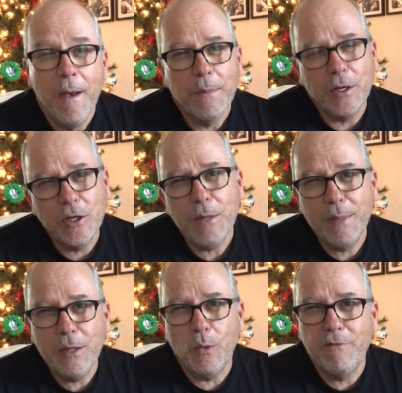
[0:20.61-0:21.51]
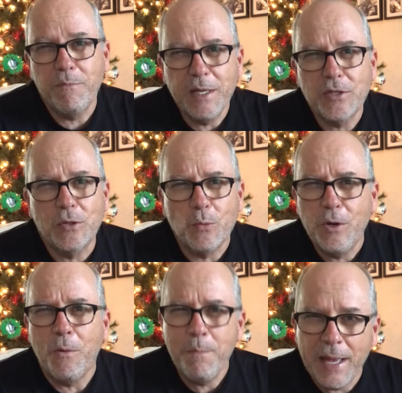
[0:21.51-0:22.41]
but could it be that we've missed the
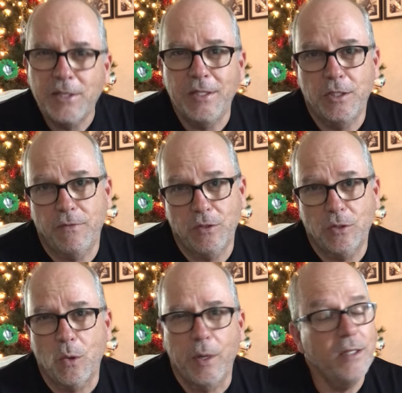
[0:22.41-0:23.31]
real message of the story?